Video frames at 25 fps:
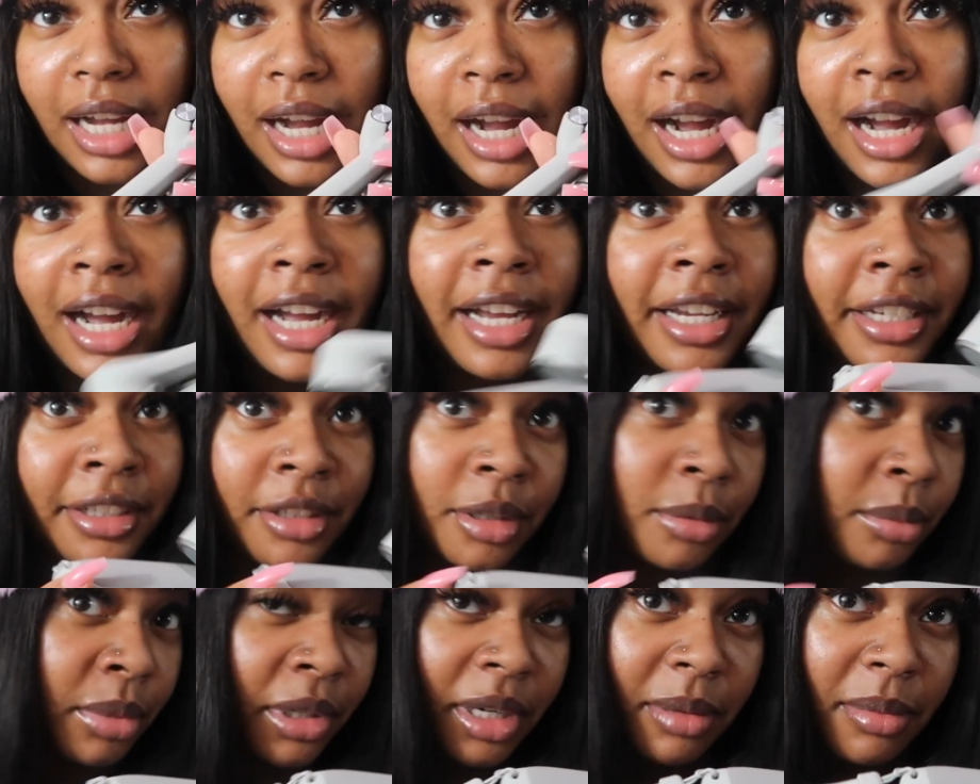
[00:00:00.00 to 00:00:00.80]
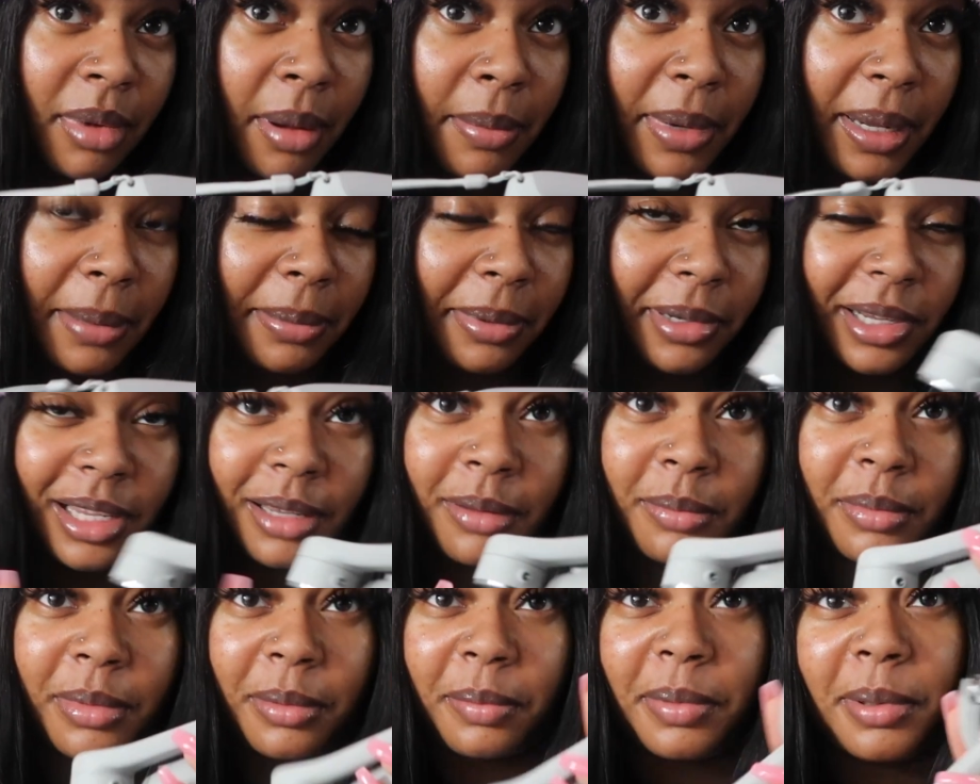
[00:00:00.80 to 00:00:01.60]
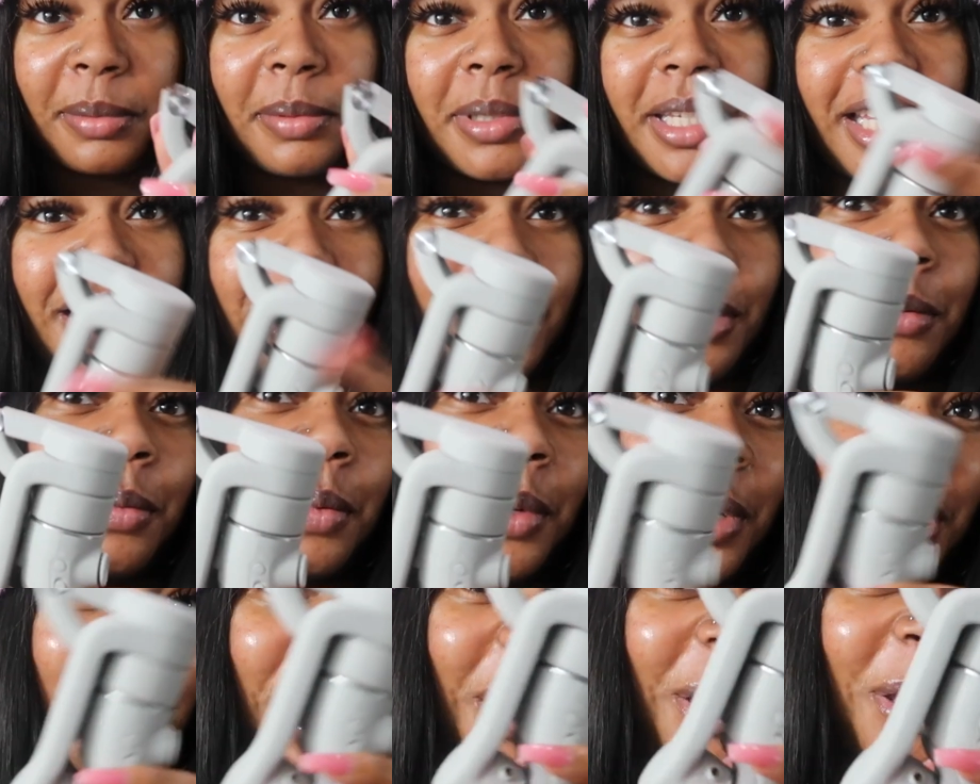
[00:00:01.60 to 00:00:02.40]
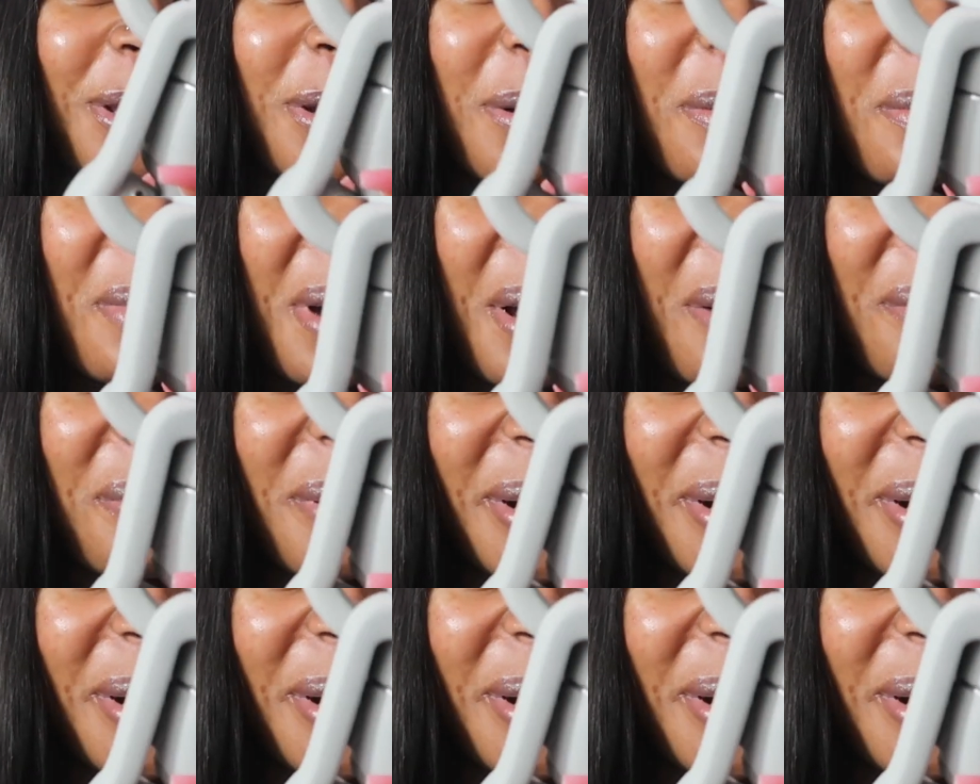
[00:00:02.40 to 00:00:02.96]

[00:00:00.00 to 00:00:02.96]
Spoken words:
I don't put it in my back pocket, but people say you can put it in your back